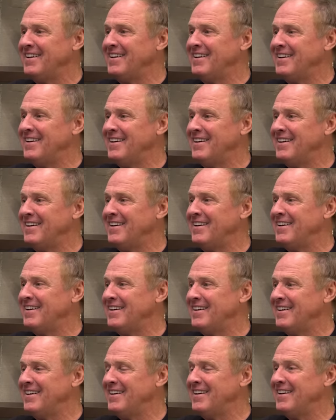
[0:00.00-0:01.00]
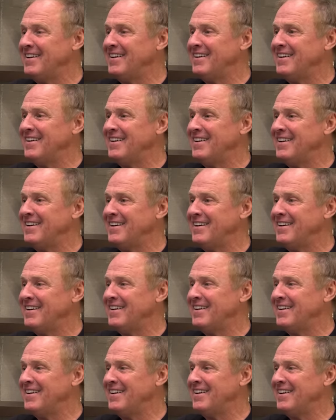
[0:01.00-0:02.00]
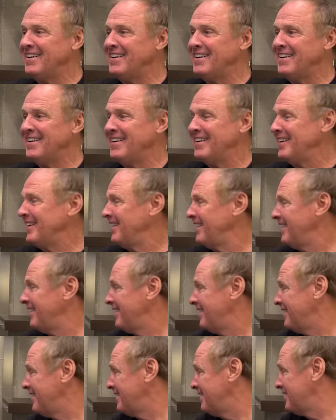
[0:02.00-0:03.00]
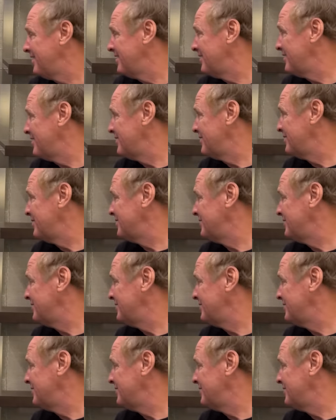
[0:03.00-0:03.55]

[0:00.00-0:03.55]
No words are spoken by the person on screen.